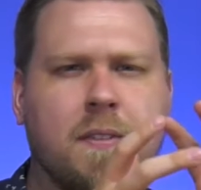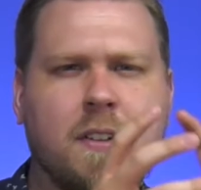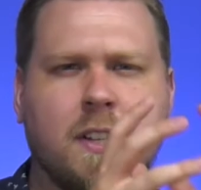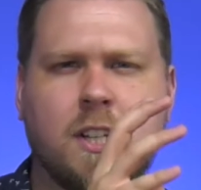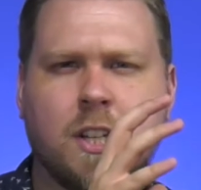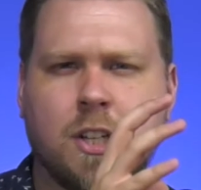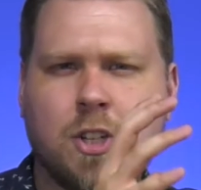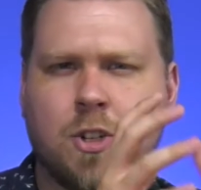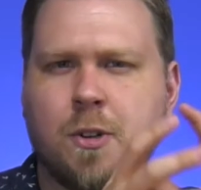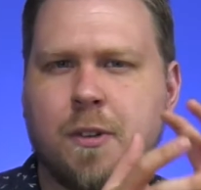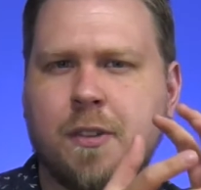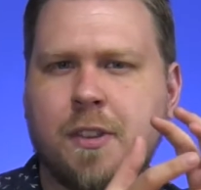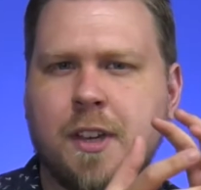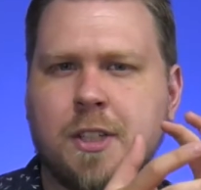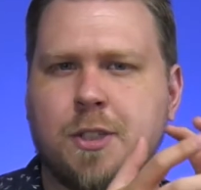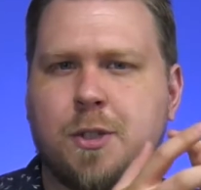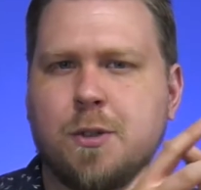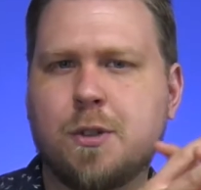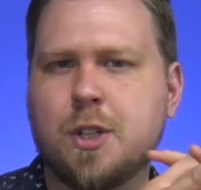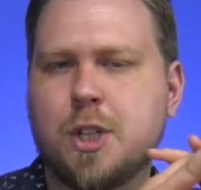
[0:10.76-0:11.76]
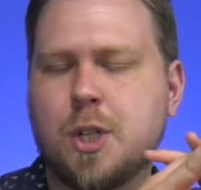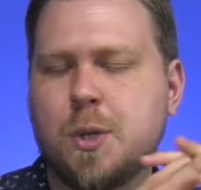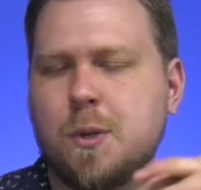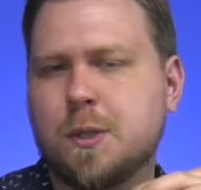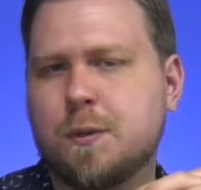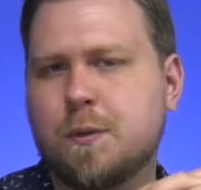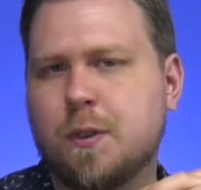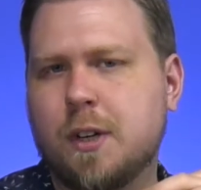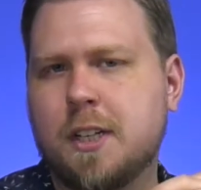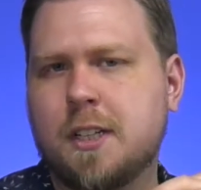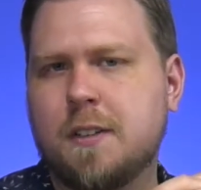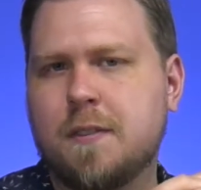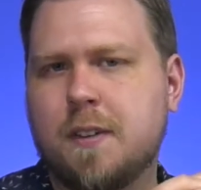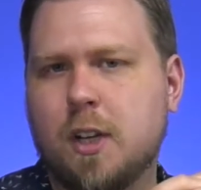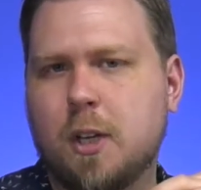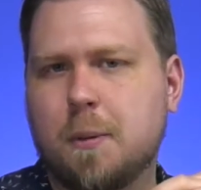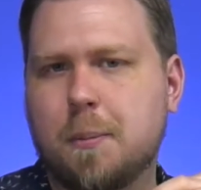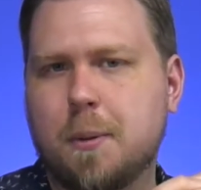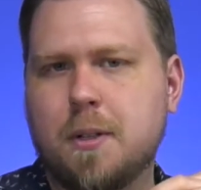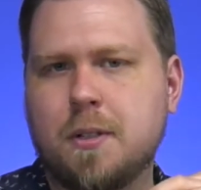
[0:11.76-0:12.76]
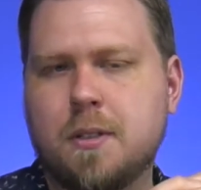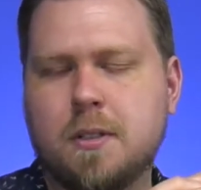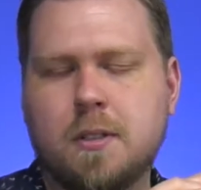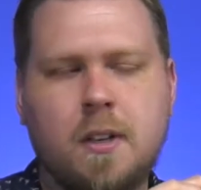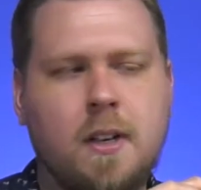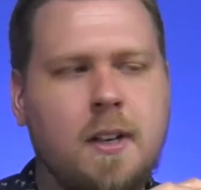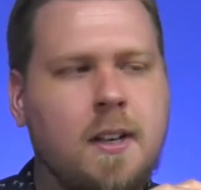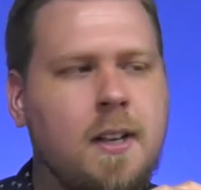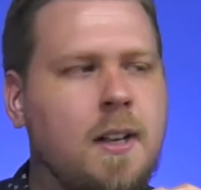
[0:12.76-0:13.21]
additional things you can do as front-end developers.